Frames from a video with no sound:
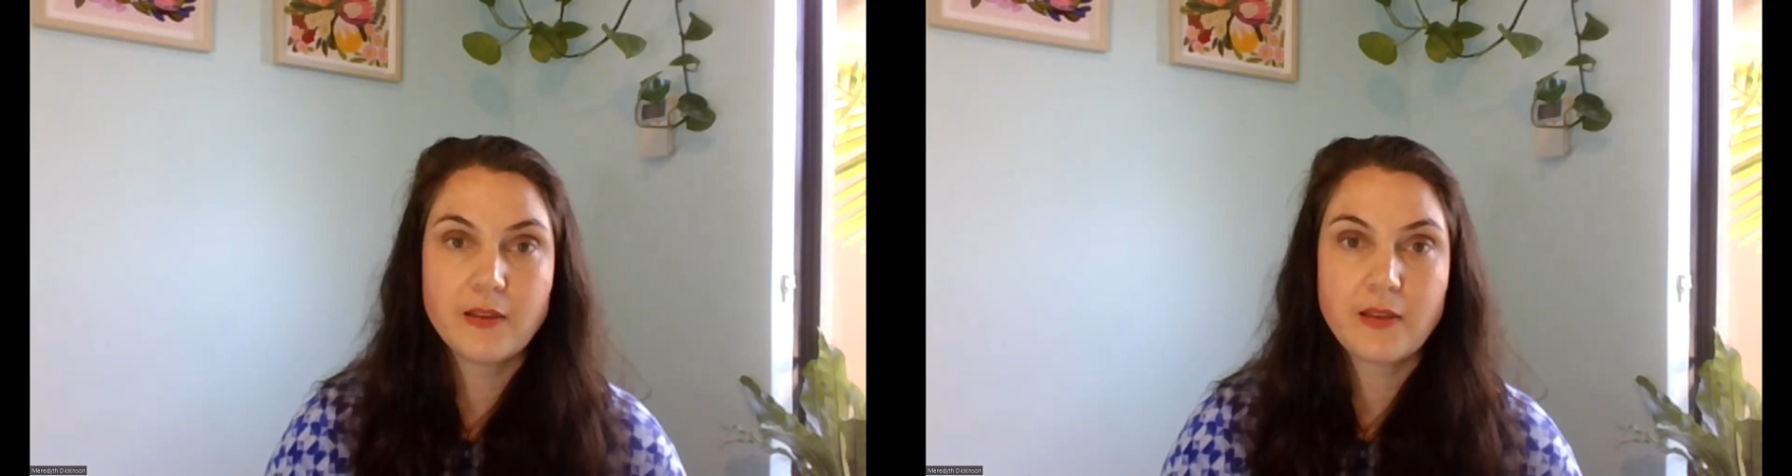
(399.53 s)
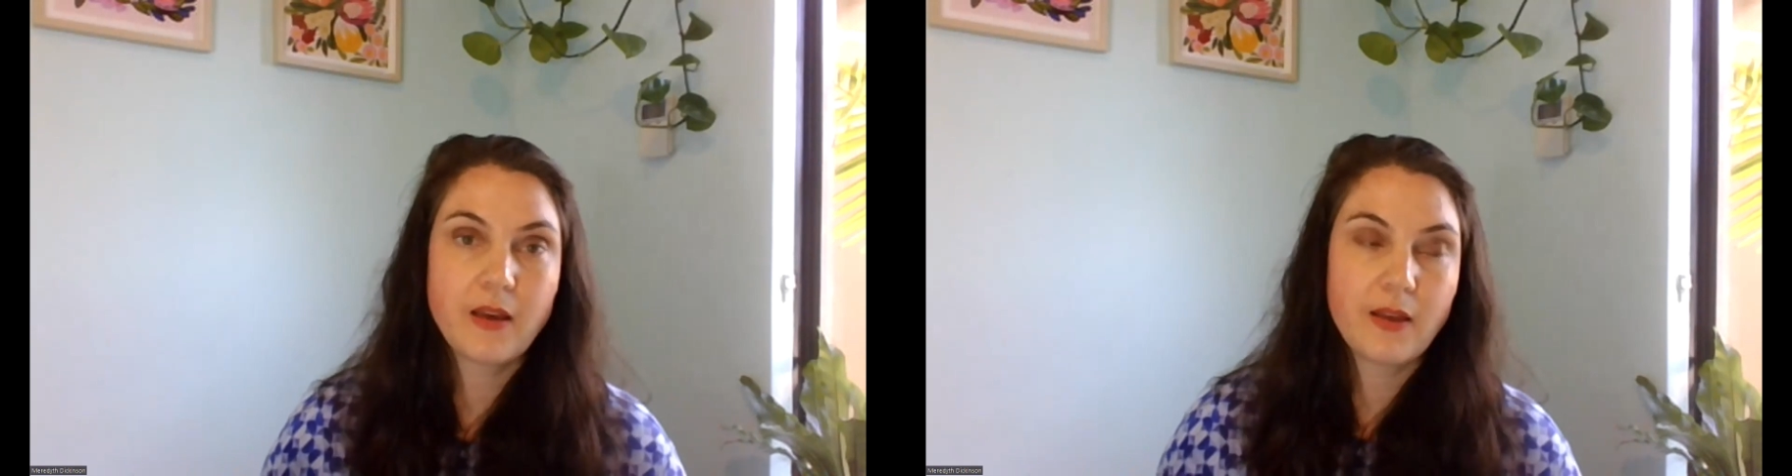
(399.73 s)

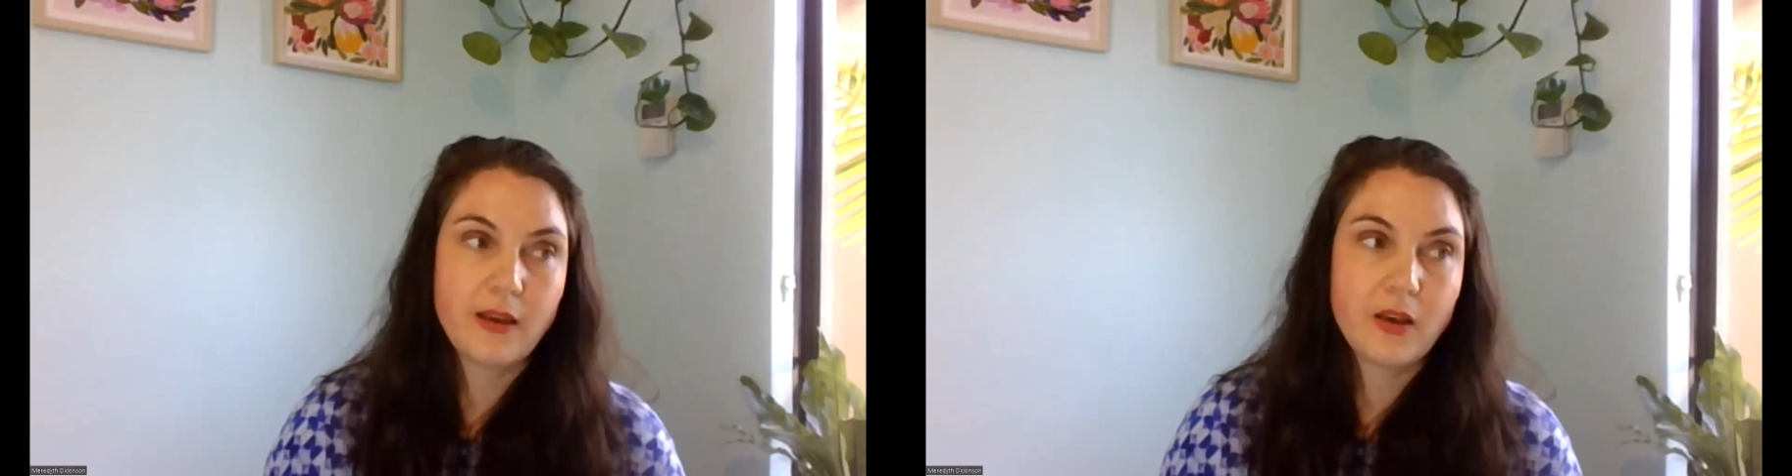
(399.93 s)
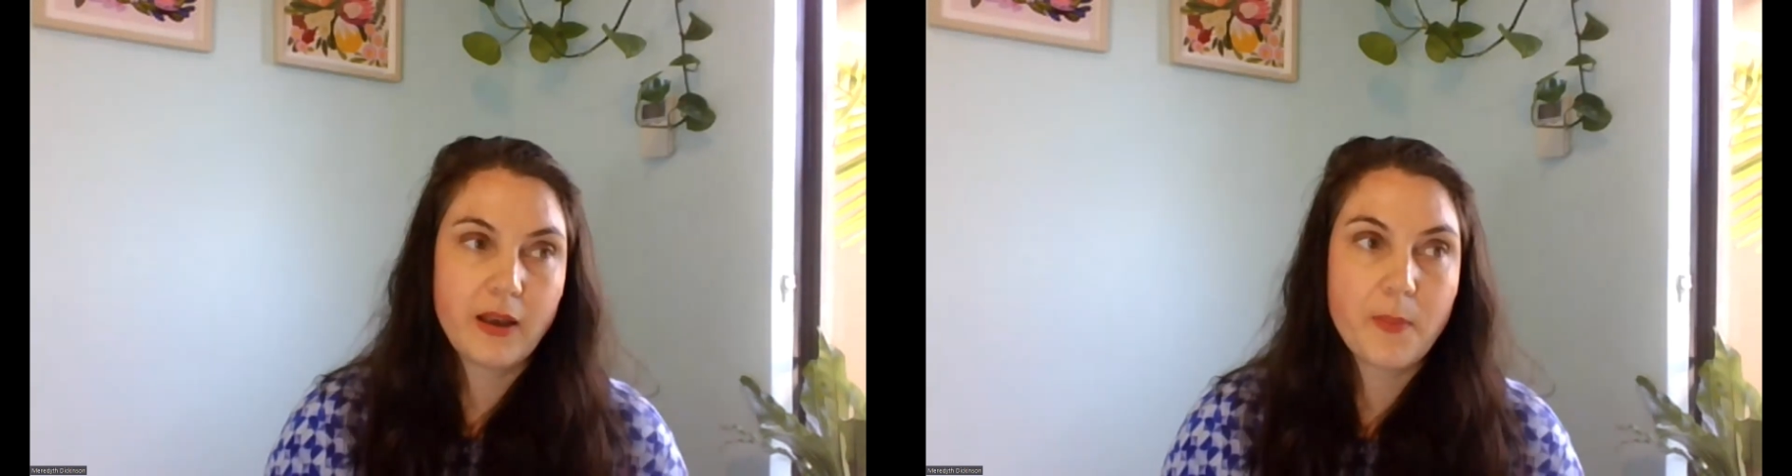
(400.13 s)
It's like
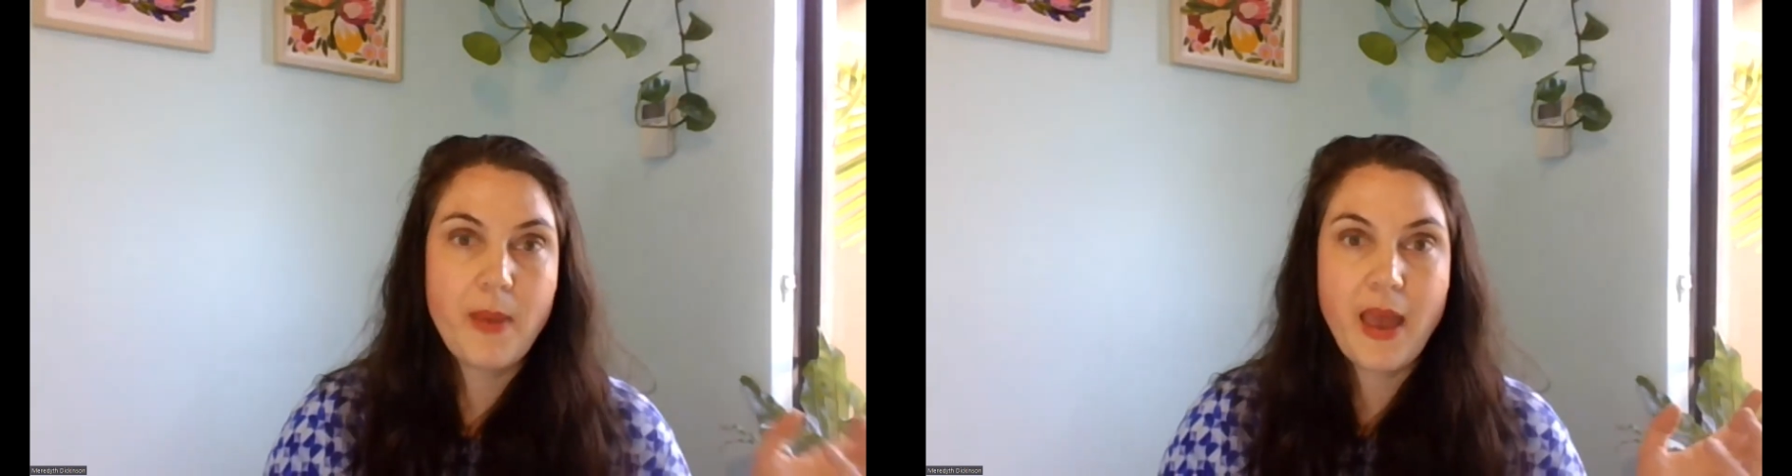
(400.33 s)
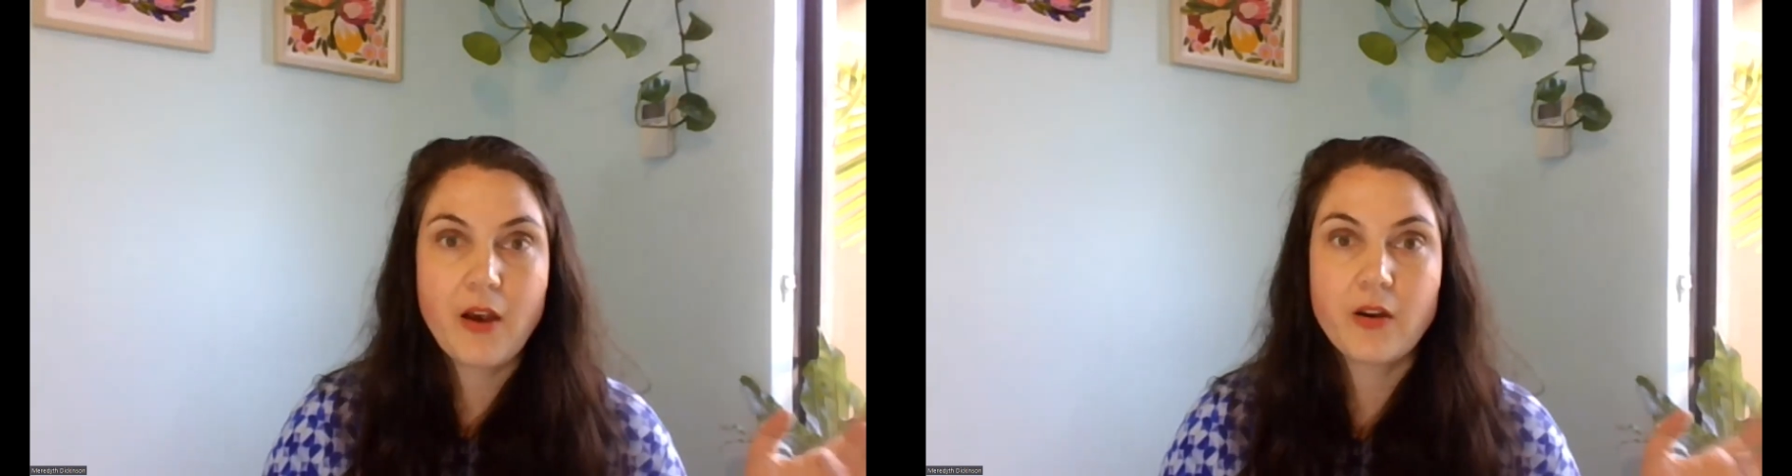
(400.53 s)
a
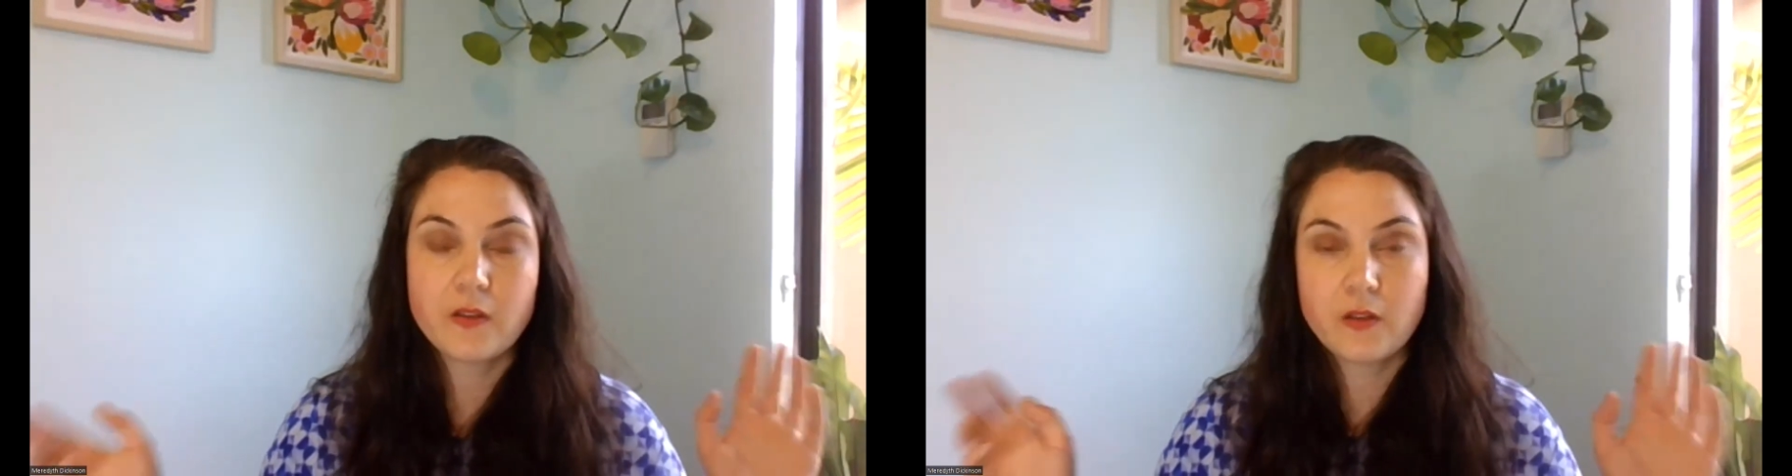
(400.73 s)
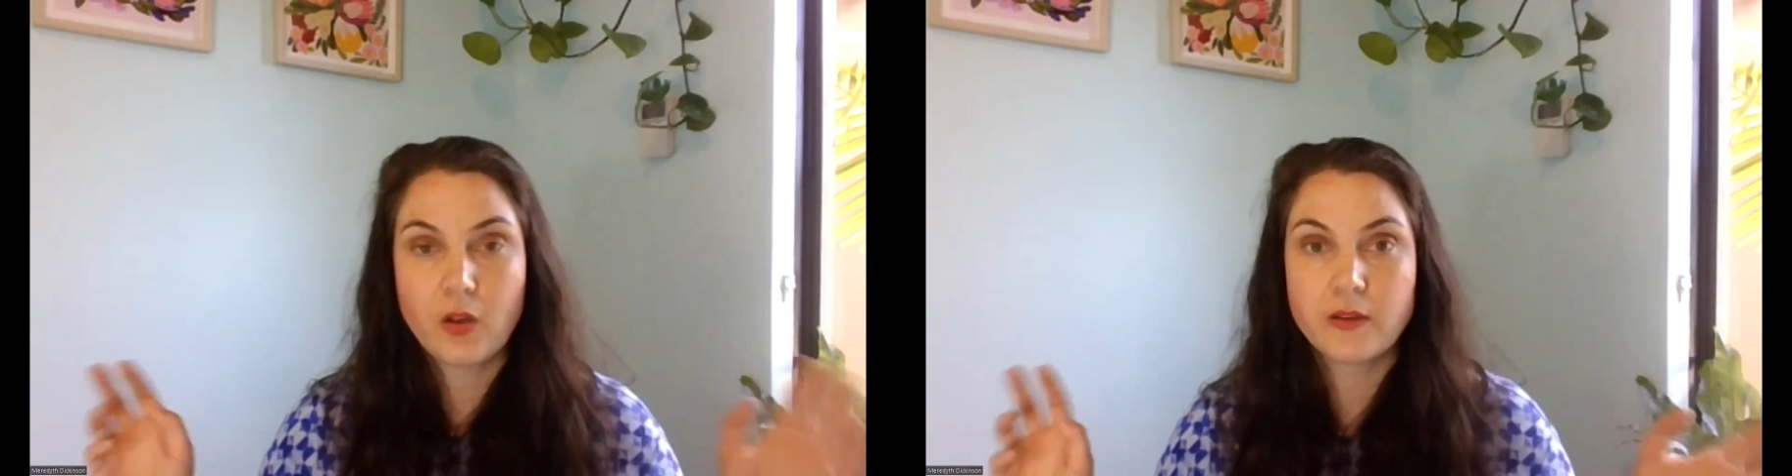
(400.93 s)
bear is
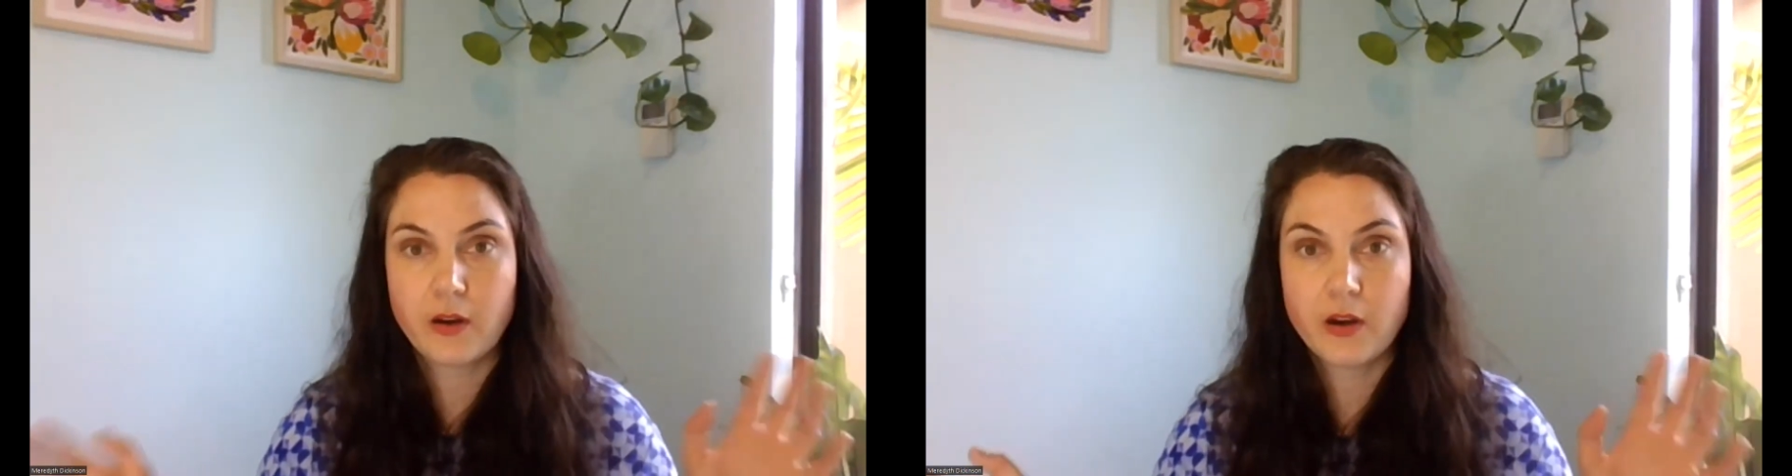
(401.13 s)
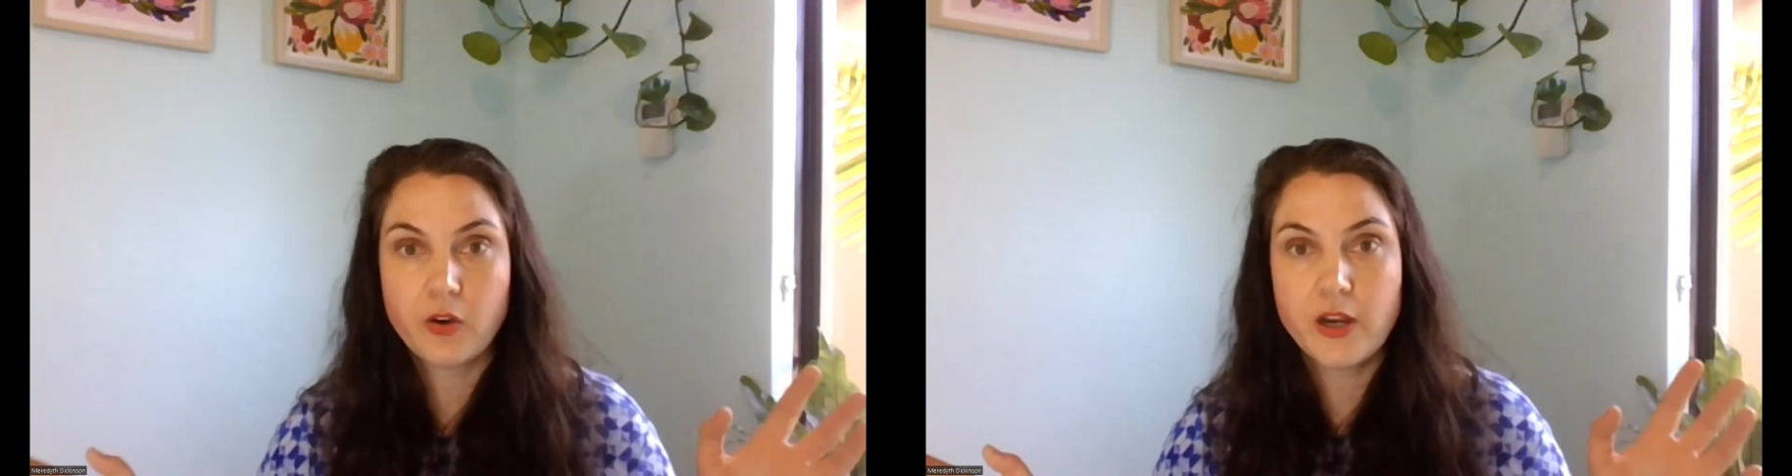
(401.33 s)
a
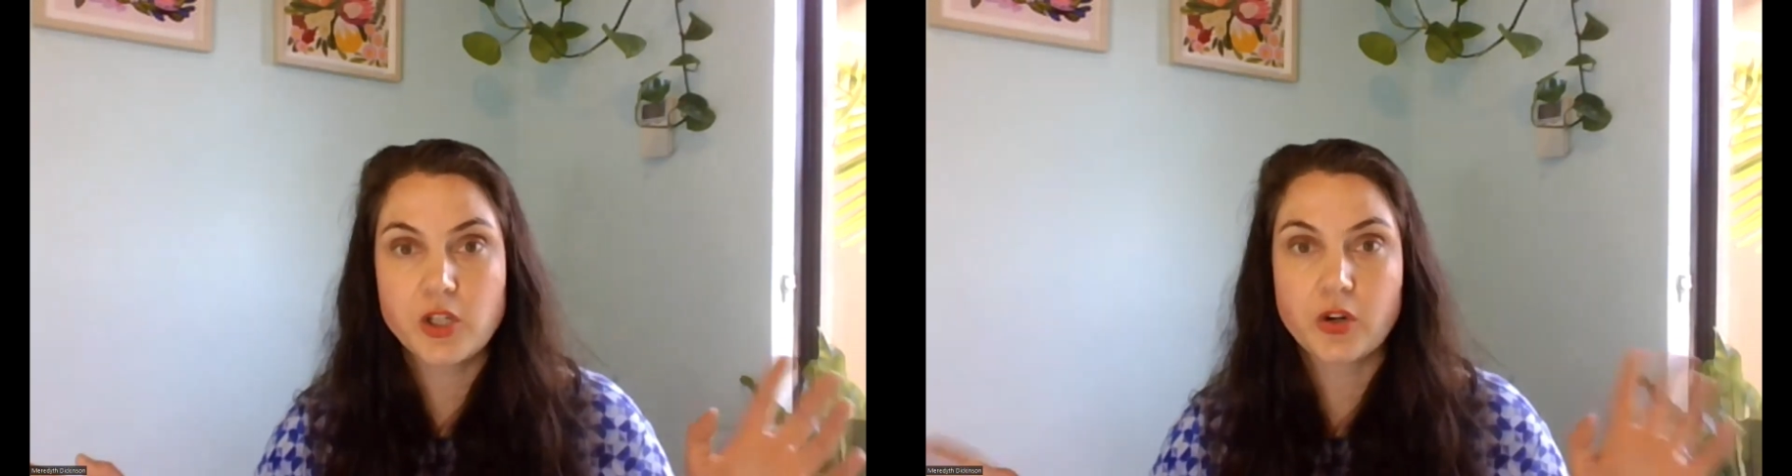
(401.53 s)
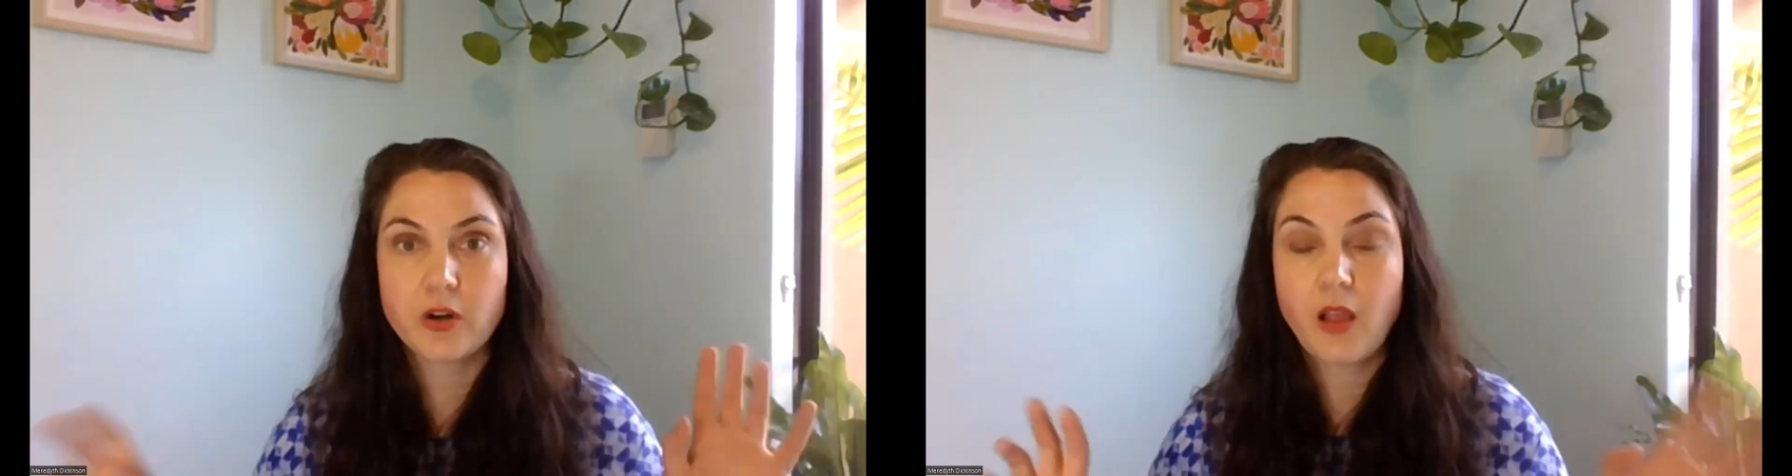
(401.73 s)
solitary creature,